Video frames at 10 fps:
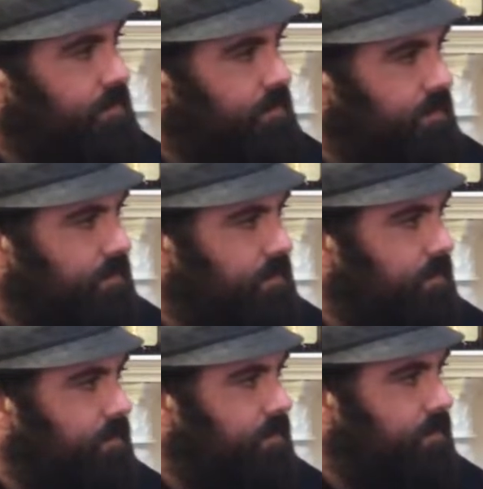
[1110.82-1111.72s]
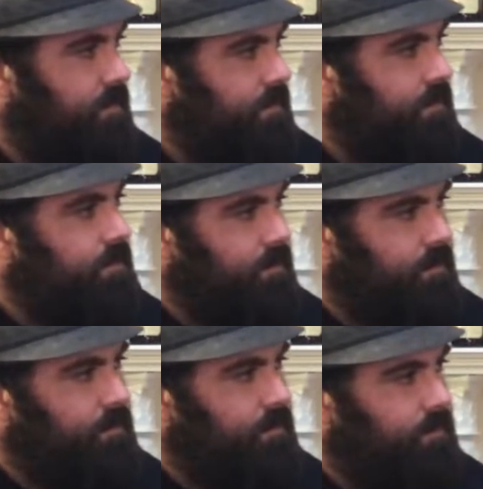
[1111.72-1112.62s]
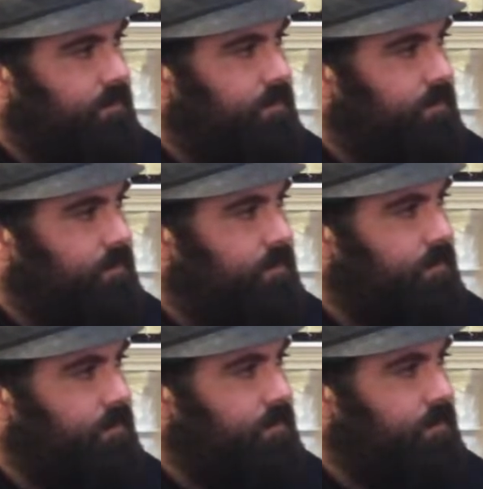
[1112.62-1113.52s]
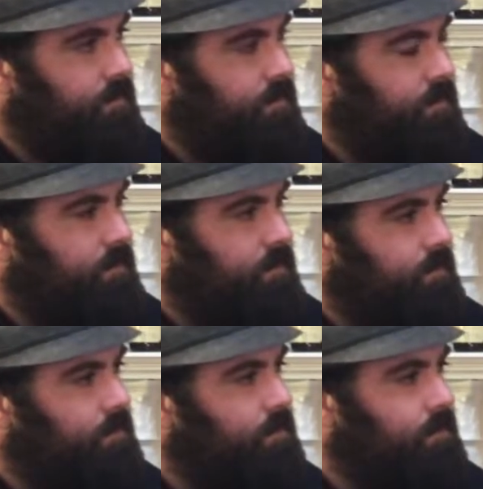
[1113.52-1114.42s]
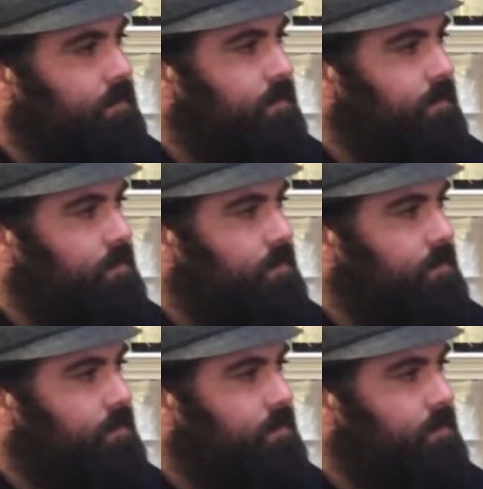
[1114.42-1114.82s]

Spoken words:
This person isn't speaking.